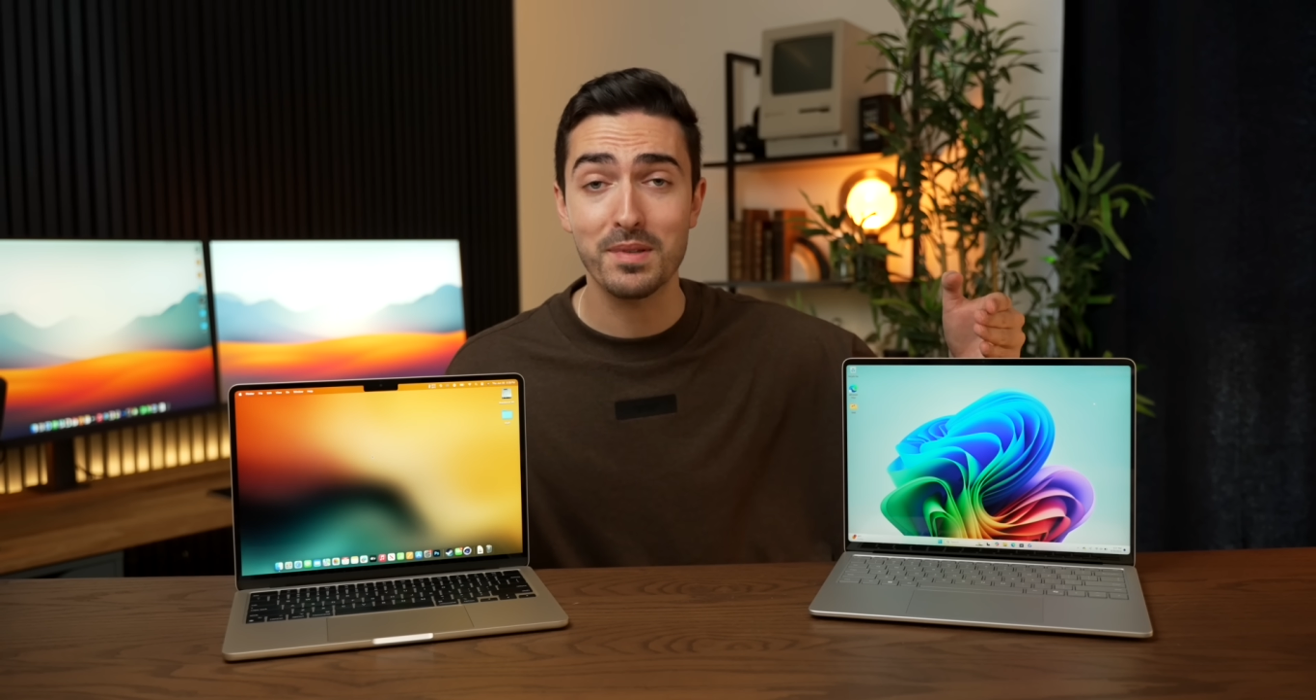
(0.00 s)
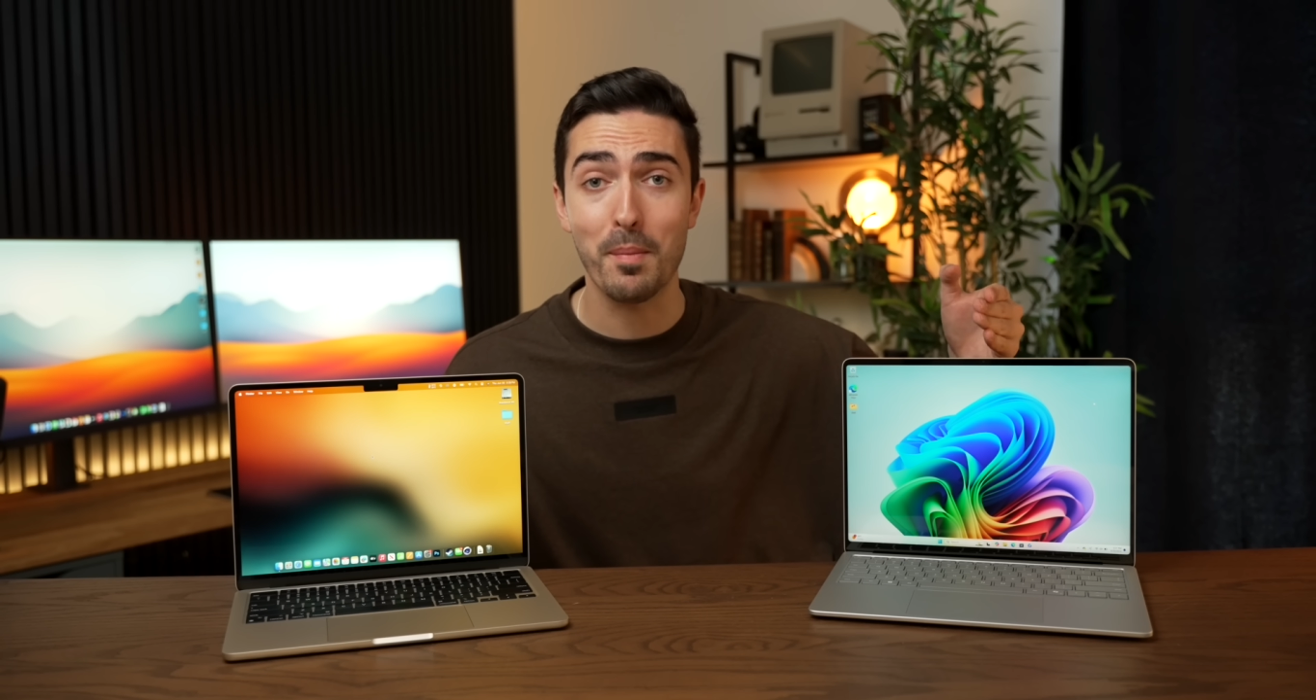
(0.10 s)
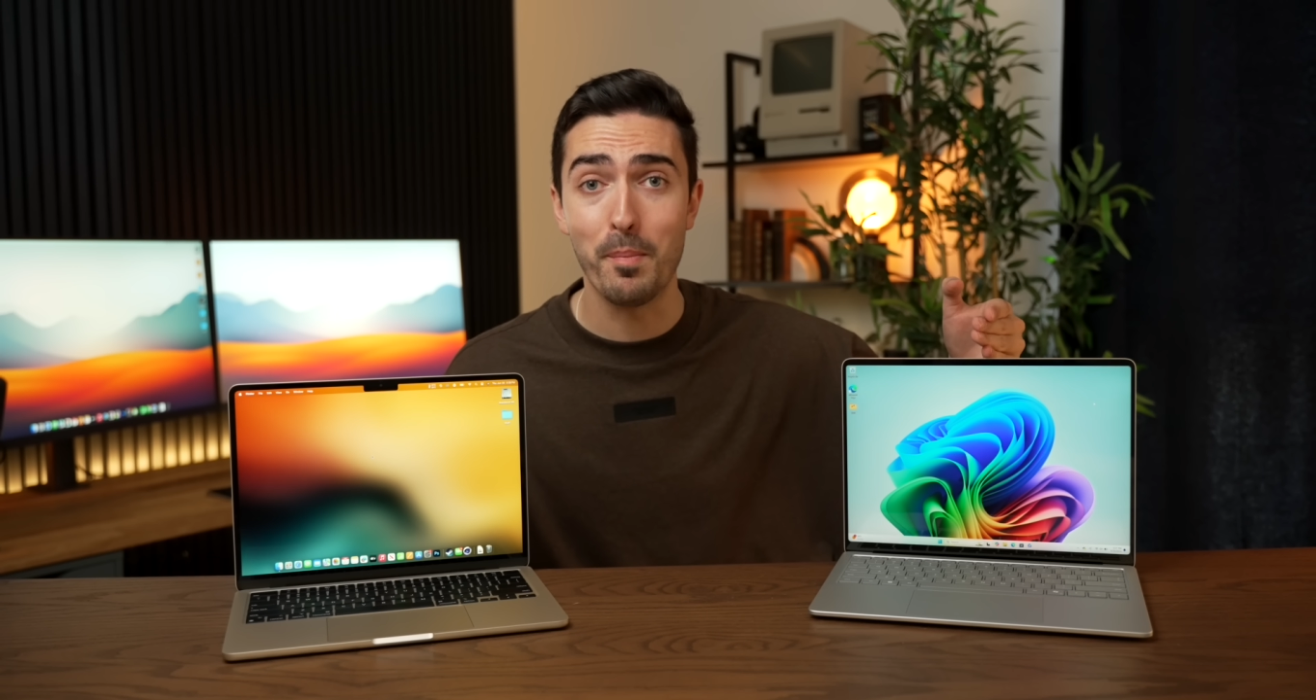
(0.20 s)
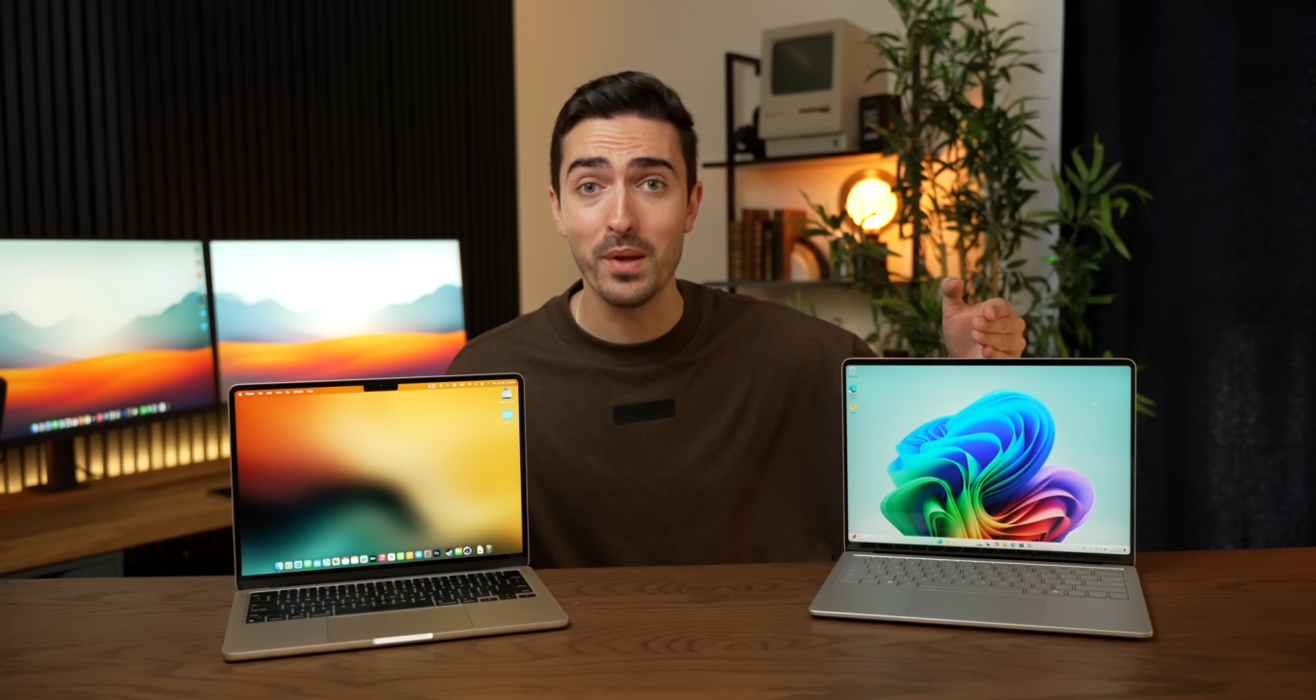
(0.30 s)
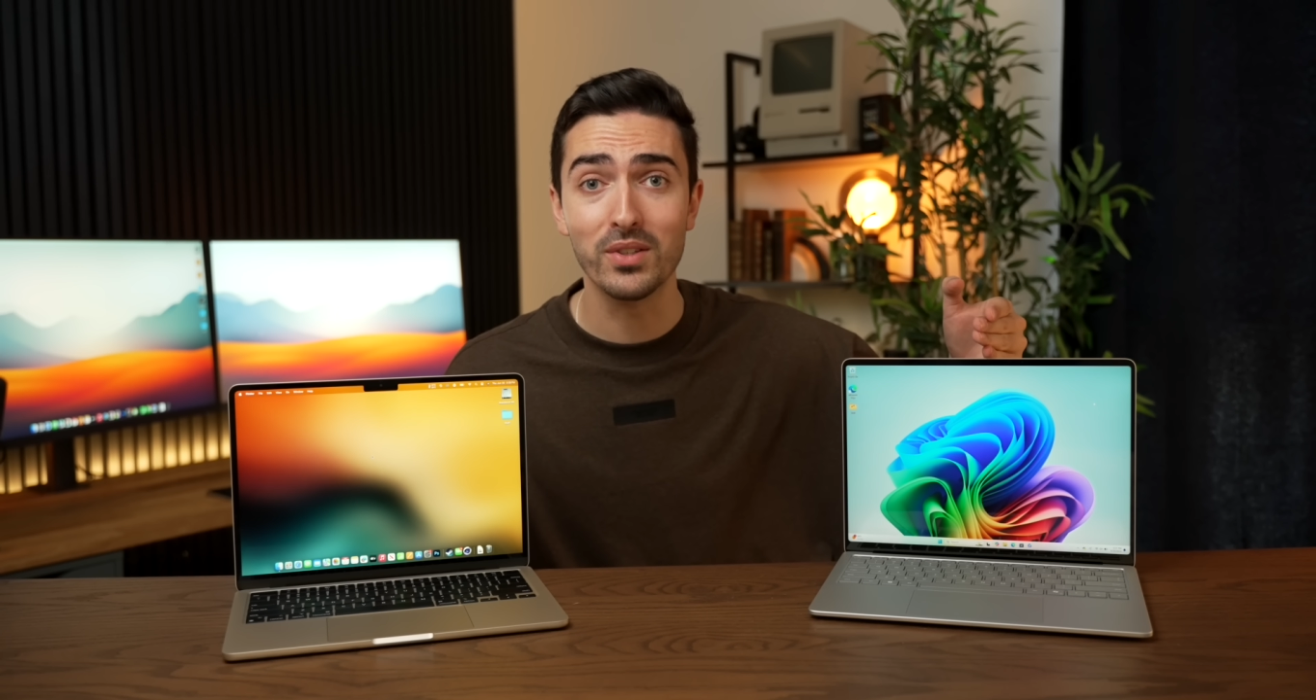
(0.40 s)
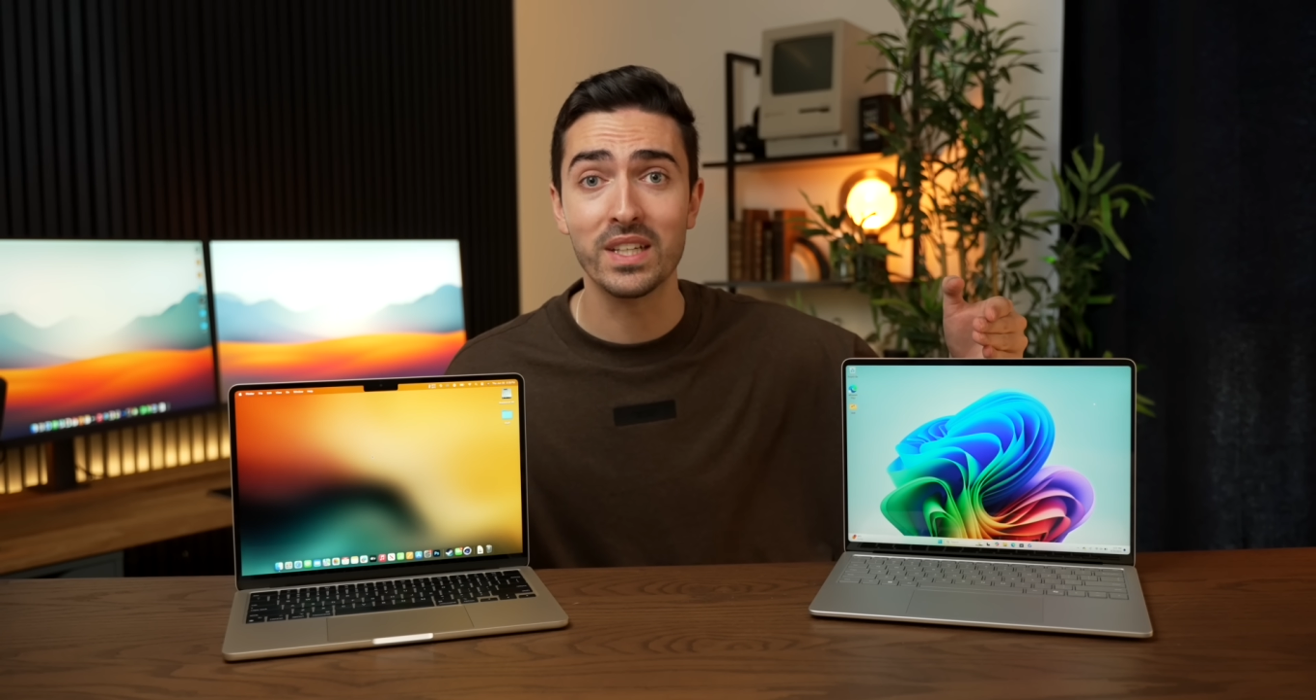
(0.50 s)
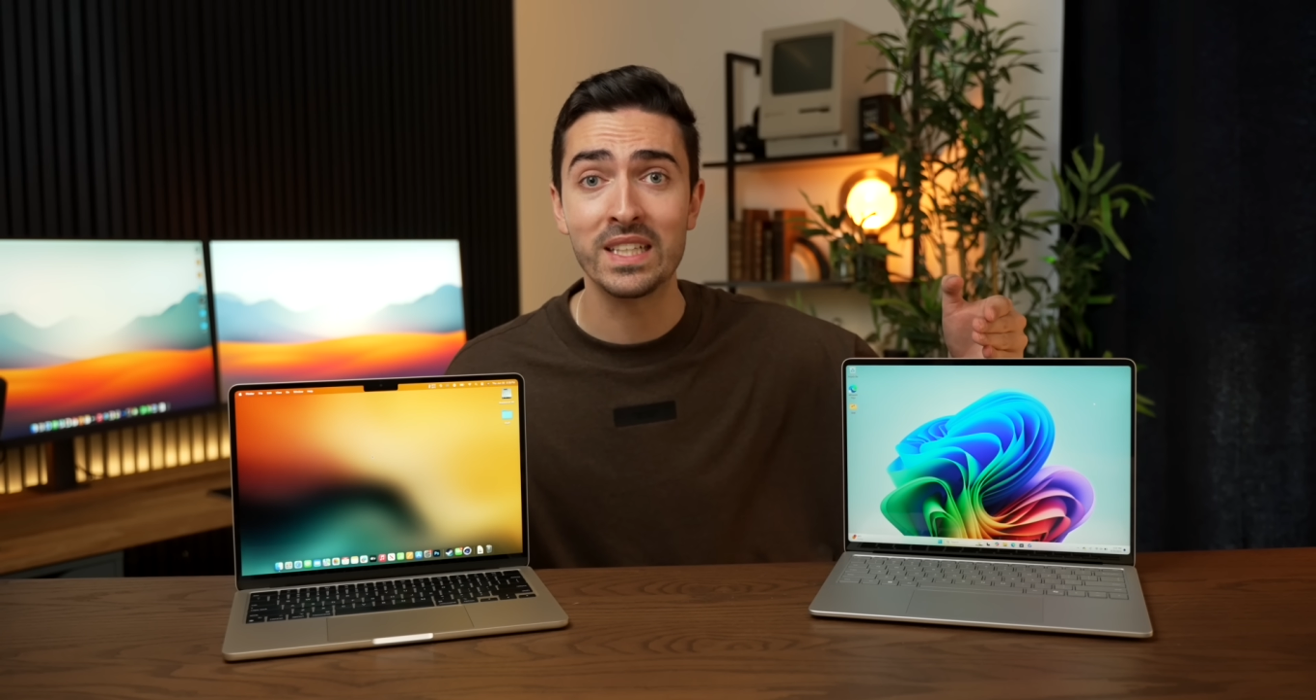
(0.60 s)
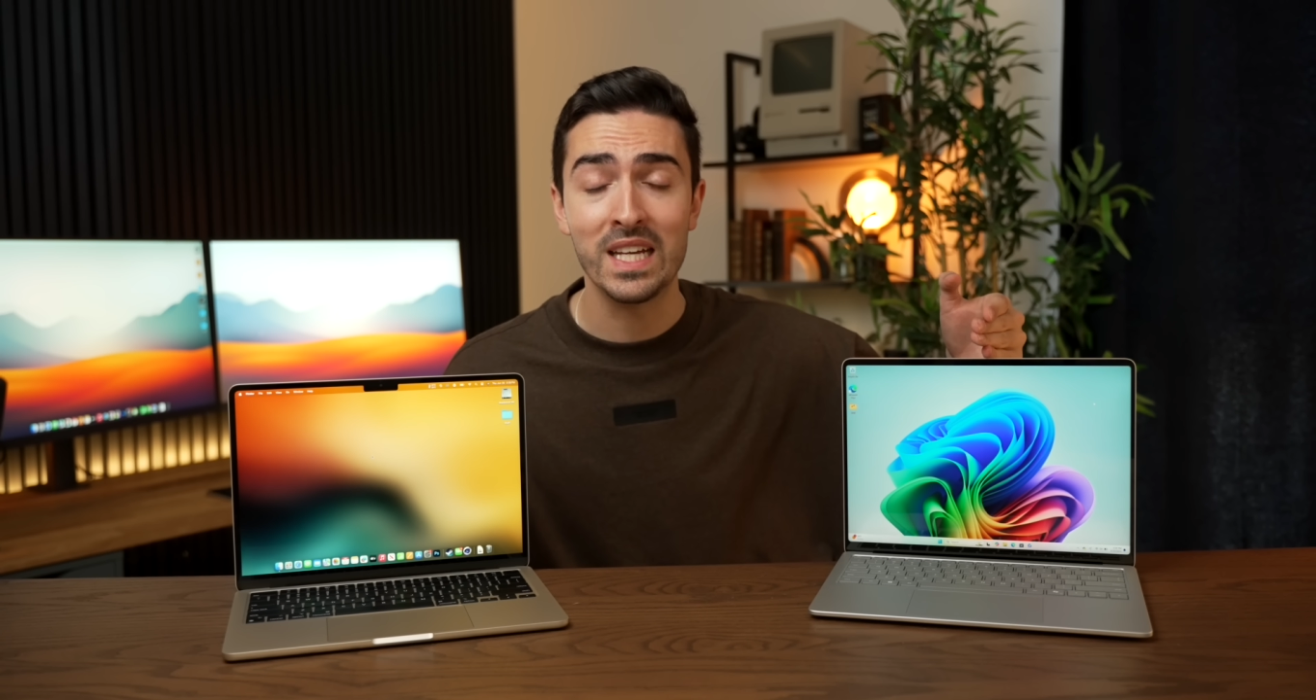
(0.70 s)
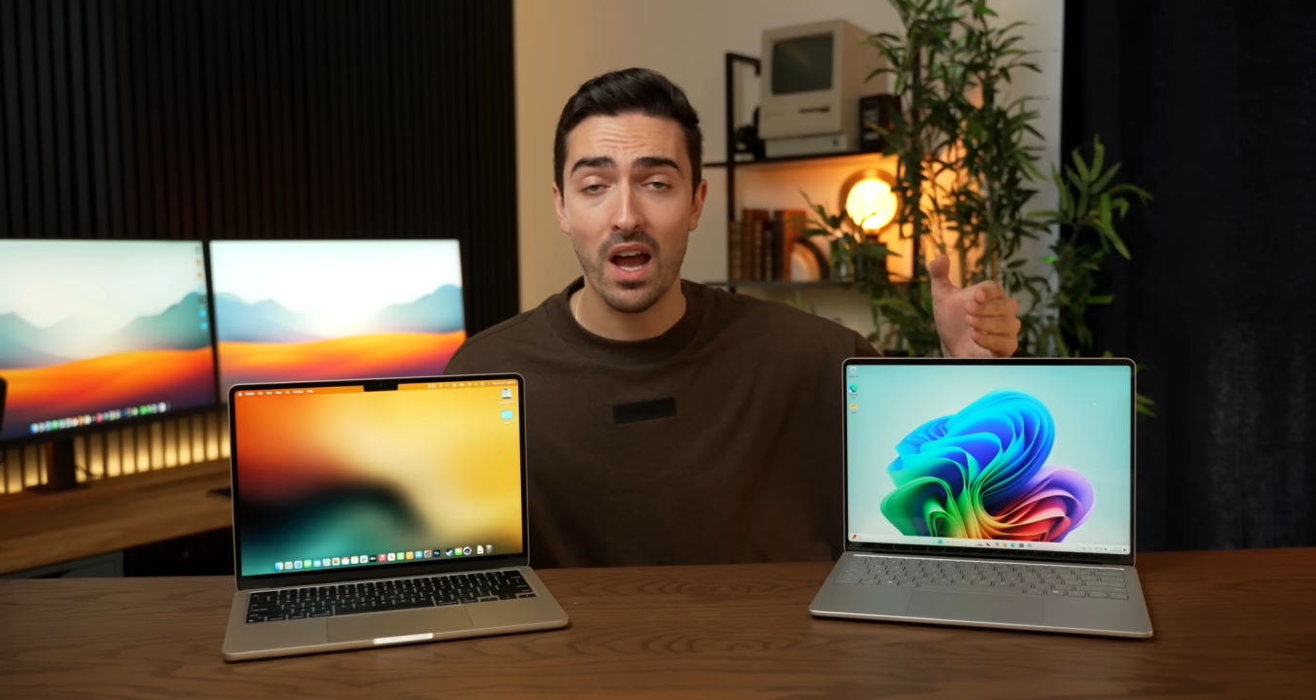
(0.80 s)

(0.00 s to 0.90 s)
at building